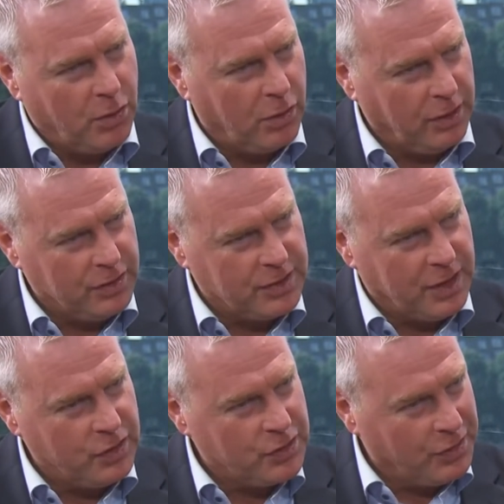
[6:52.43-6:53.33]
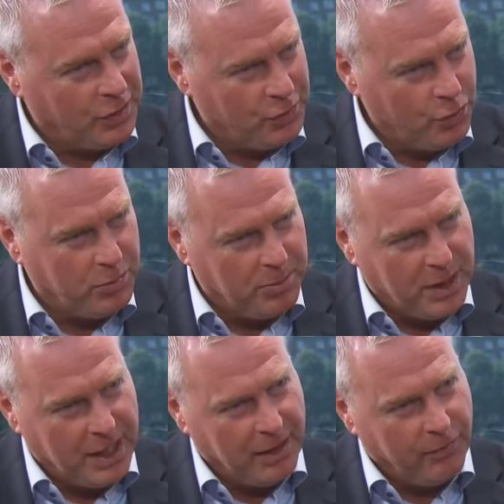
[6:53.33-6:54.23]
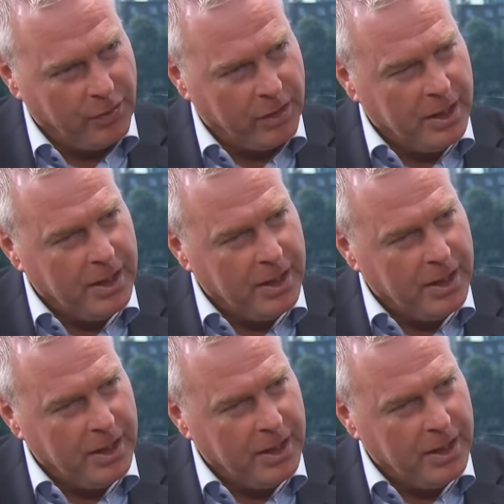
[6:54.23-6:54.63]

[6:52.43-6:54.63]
organization and human behavior.